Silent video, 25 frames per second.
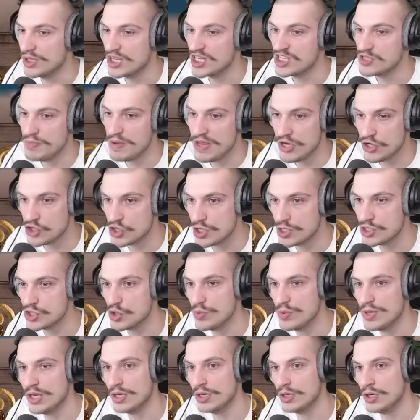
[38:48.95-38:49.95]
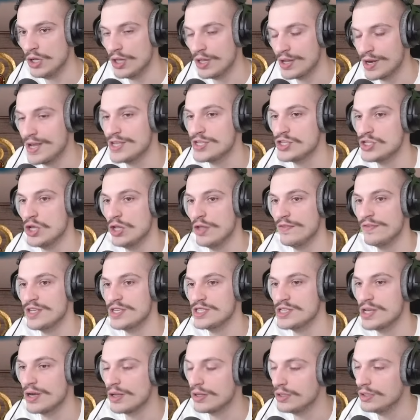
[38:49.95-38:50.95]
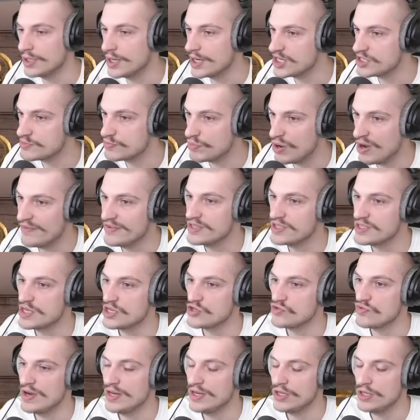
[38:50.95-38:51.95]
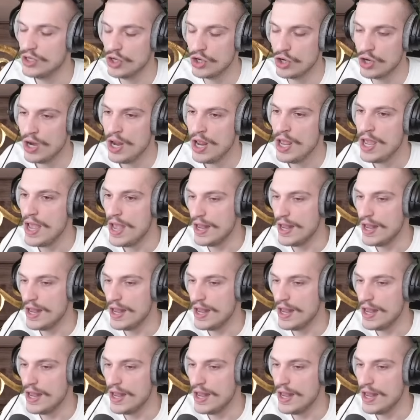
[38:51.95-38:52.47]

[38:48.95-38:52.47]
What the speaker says: expansion so we could colonize all of these uncolonized provinces right here.